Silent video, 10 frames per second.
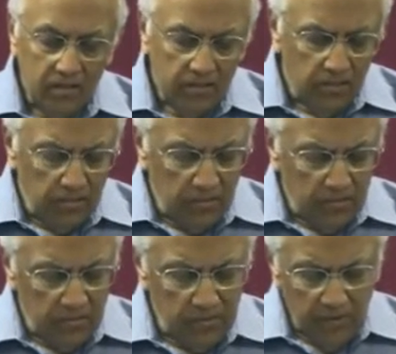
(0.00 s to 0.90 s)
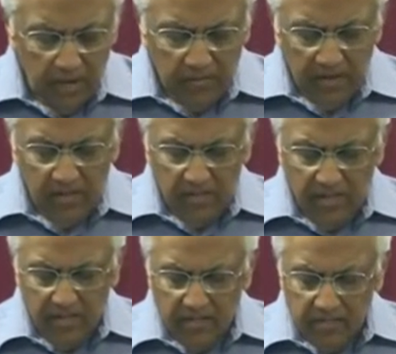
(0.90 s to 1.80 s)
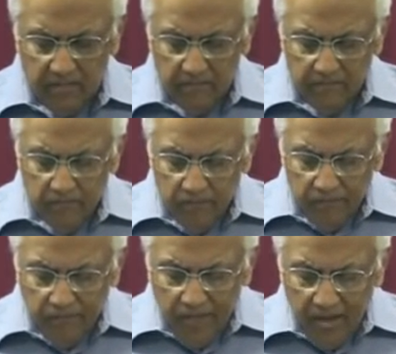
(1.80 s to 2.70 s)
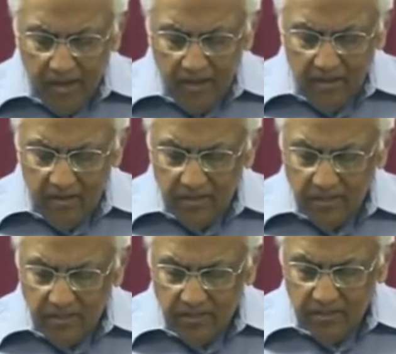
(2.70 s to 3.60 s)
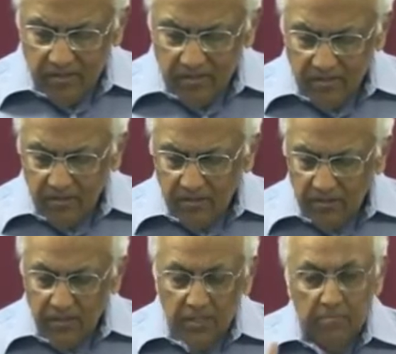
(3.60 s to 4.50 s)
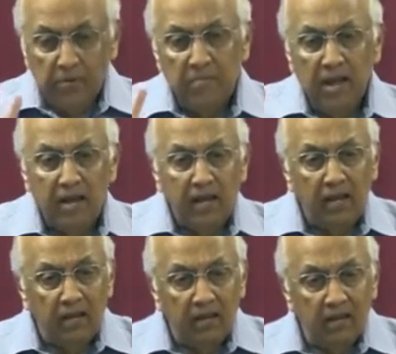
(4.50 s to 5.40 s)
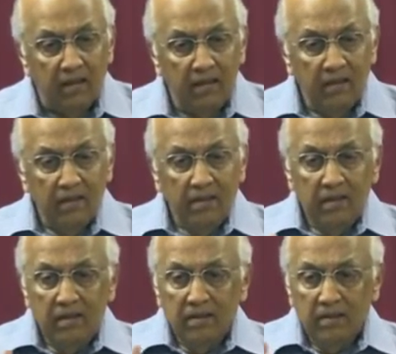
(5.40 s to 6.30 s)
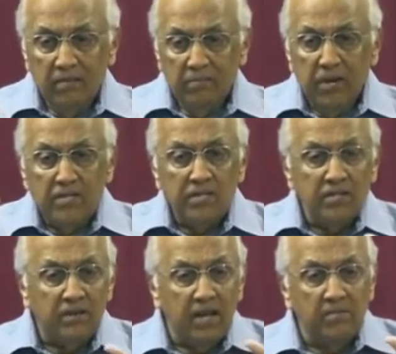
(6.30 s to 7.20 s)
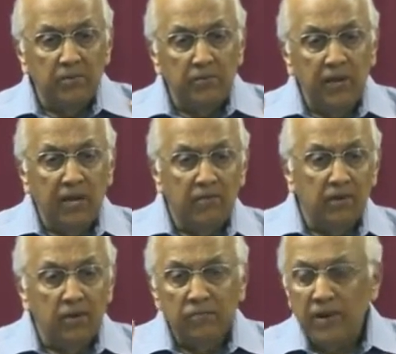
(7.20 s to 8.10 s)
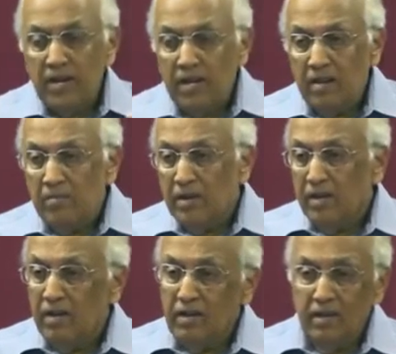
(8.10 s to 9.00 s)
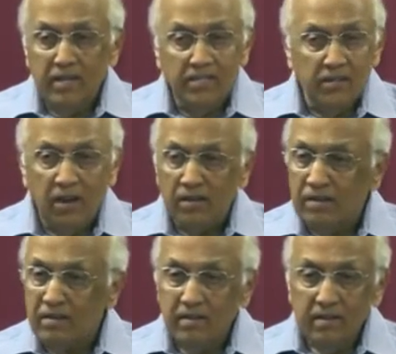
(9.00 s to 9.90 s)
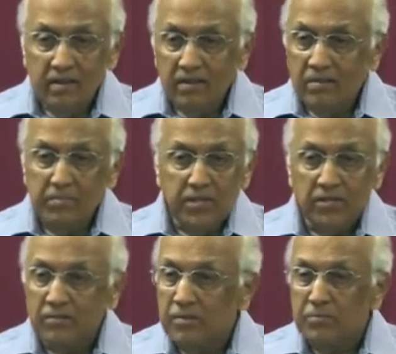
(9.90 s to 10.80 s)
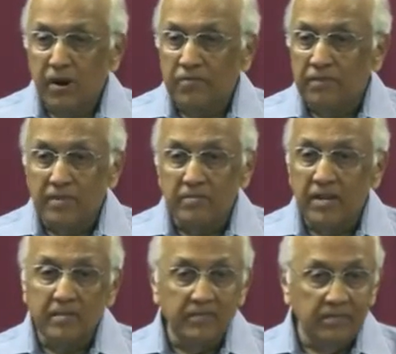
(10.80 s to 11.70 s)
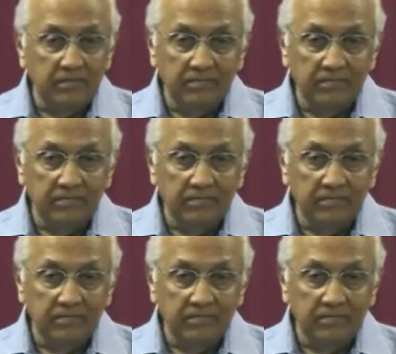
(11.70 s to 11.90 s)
So, what I'm trying to say is, this, you know, this diplomatic, pleasant type of way of not offending anybody is not the picture of a prophet in the Bible.